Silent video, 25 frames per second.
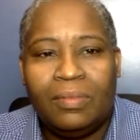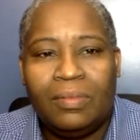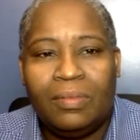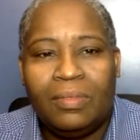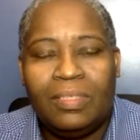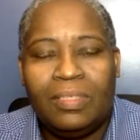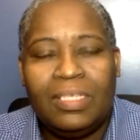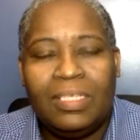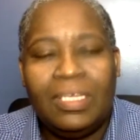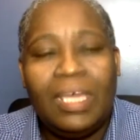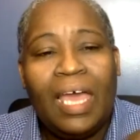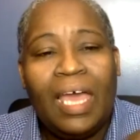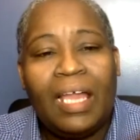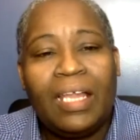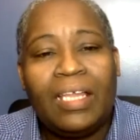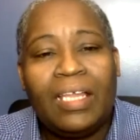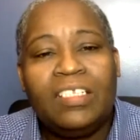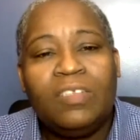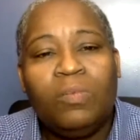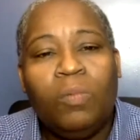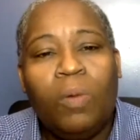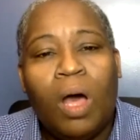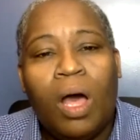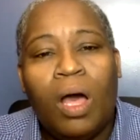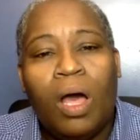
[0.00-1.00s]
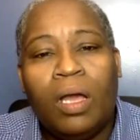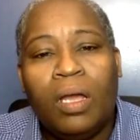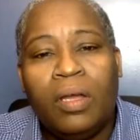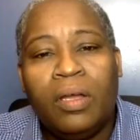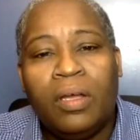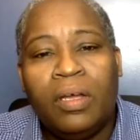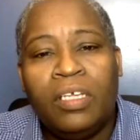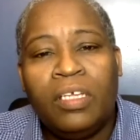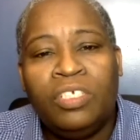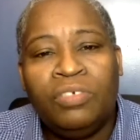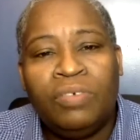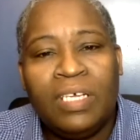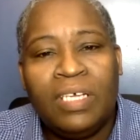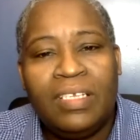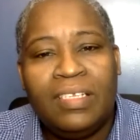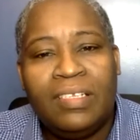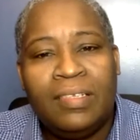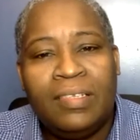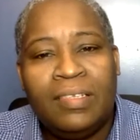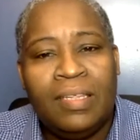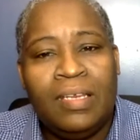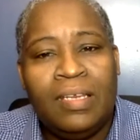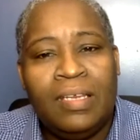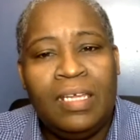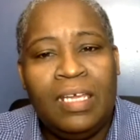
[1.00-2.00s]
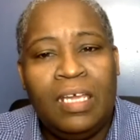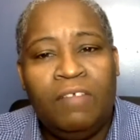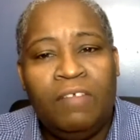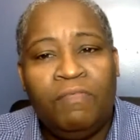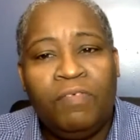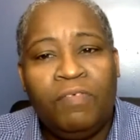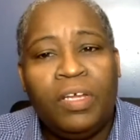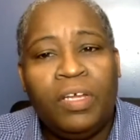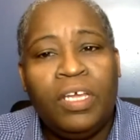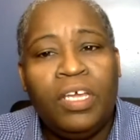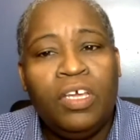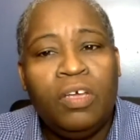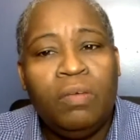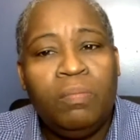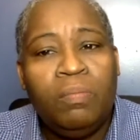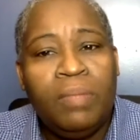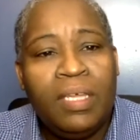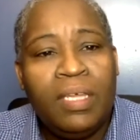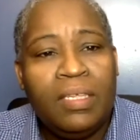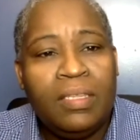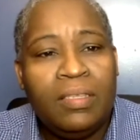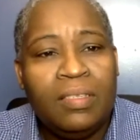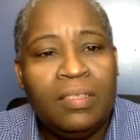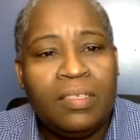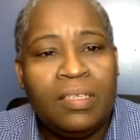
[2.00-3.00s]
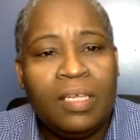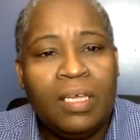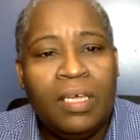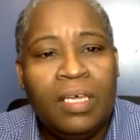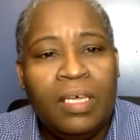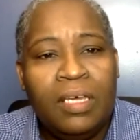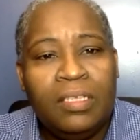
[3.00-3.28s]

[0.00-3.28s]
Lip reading: See, Alice Walker addresses the need for humans